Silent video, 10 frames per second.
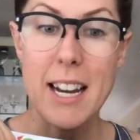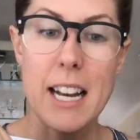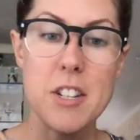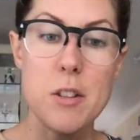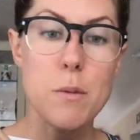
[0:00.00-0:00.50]

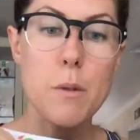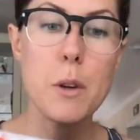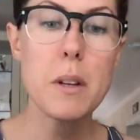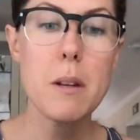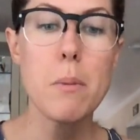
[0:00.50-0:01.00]
It's just
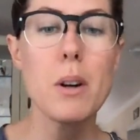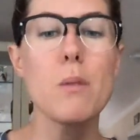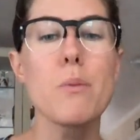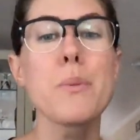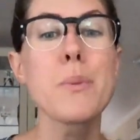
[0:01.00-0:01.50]
reviewing the book
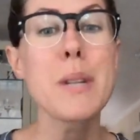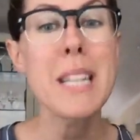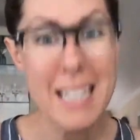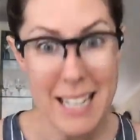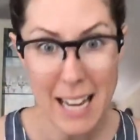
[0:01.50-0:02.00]

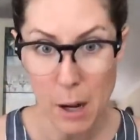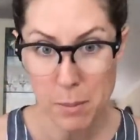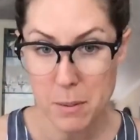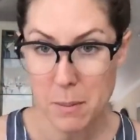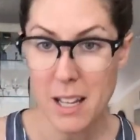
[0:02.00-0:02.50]
really
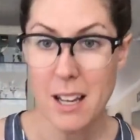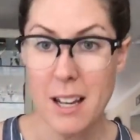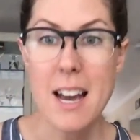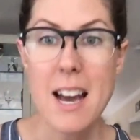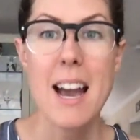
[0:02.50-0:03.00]
helps me.
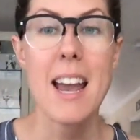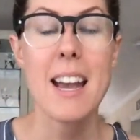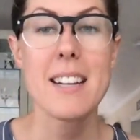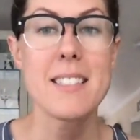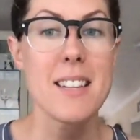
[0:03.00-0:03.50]

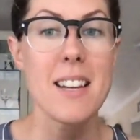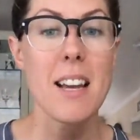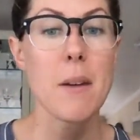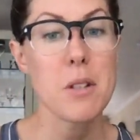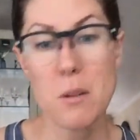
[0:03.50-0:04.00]
And
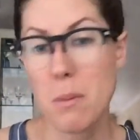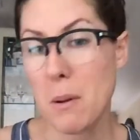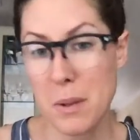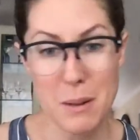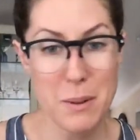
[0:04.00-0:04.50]
it would just be
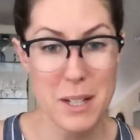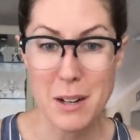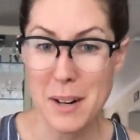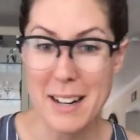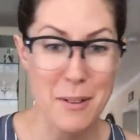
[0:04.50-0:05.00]
really, really
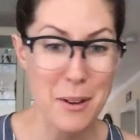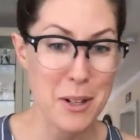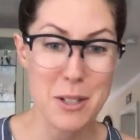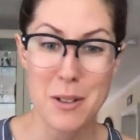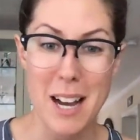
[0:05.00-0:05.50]
great if you
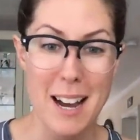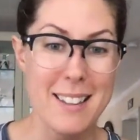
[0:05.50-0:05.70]
could do that.